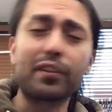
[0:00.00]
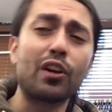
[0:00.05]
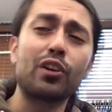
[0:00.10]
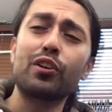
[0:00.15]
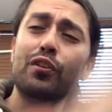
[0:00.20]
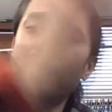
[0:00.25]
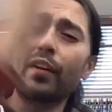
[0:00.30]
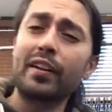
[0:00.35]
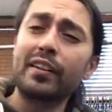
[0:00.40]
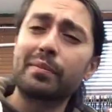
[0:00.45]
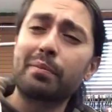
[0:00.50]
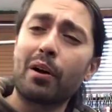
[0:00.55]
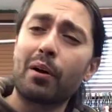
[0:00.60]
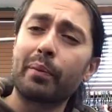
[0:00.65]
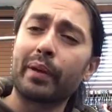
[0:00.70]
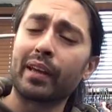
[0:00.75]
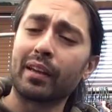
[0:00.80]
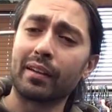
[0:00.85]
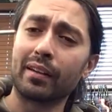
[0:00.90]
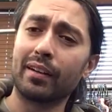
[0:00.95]
Tell your friends about
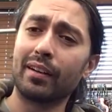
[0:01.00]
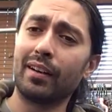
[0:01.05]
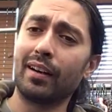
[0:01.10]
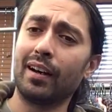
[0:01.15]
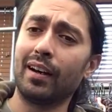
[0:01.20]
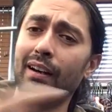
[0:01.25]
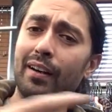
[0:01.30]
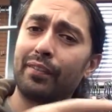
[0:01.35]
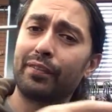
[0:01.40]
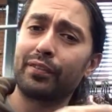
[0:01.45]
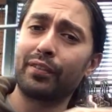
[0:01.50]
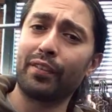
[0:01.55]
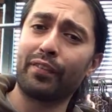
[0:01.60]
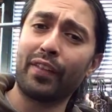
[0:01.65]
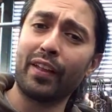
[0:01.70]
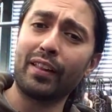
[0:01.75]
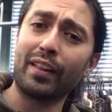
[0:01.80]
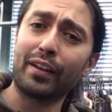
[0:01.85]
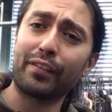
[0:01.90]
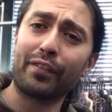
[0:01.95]
me. Uh, if
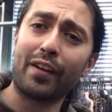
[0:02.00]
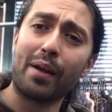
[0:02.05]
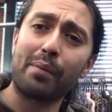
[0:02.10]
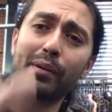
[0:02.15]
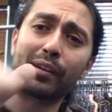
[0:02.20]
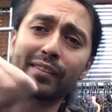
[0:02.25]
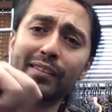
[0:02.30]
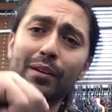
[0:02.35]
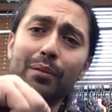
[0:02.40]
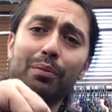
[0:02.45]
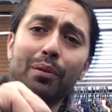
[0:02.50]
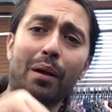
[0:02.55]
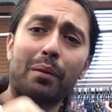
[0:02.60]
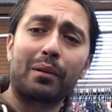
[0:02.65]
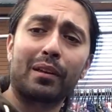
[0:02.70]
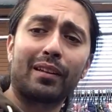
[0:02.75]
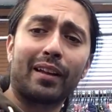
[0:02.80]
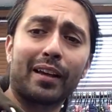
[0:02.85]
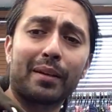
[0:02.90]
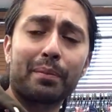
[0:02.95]
they like fabrics, they'll
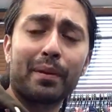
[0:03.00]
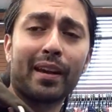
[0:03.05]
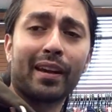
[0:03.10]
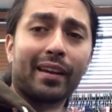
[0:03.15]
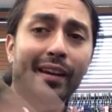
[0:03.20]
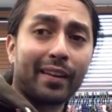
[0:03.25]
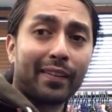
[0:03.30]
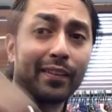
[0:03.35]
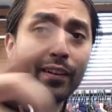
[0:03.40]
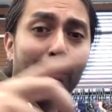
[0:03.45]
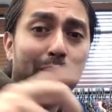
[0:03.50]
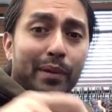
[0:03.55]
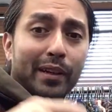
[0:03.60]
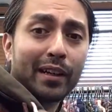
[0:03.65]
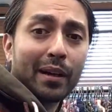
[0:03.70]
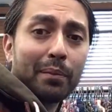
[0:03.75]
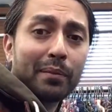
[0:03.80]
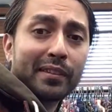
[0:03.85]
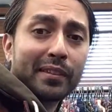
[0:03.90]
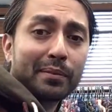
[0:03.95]
probably like me, and they'll
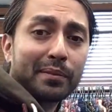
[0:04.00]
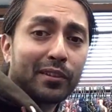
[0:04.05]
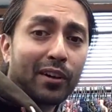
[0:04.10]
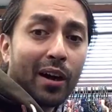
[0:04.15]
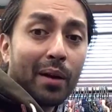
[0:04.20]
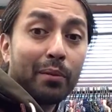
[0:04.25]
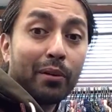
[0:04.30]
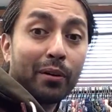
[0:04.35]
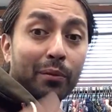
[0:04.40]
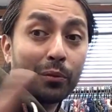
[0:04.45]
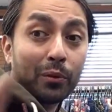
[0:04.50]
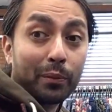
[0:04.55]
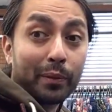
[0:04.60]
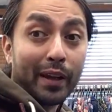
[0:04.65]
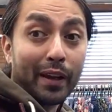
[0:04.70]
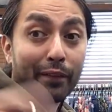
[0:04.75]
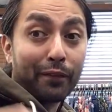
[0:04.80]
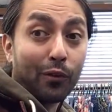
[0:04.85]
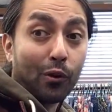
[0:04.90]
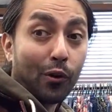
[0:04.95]
become a subscriber, and we'll be
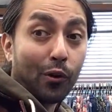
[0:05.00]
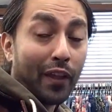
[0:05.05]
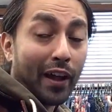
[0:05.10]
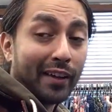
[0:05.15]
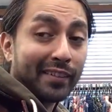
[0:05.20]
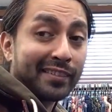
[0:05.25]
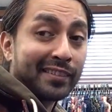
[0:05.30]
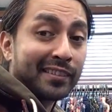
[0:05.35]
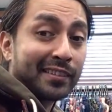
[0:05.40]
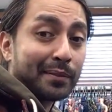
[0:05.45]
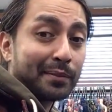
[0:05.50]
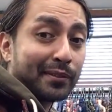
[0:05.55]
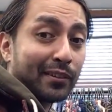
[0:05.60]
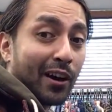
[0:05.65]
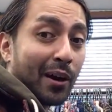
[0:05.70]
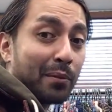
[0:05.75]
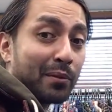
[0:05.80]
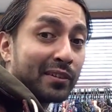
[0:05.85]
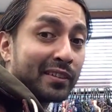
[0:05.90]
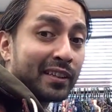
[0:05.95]
at 4,000
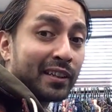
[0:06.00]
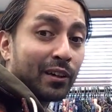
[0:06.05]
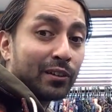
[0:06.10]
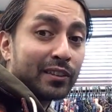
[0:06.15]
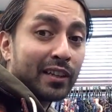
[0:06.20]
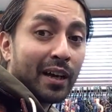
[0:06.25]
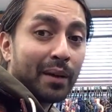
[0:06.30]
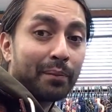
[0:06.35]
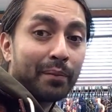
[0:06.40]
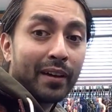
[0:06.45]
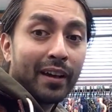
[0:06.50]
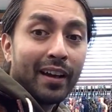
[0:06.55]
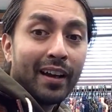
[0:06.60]
subscribers in no time.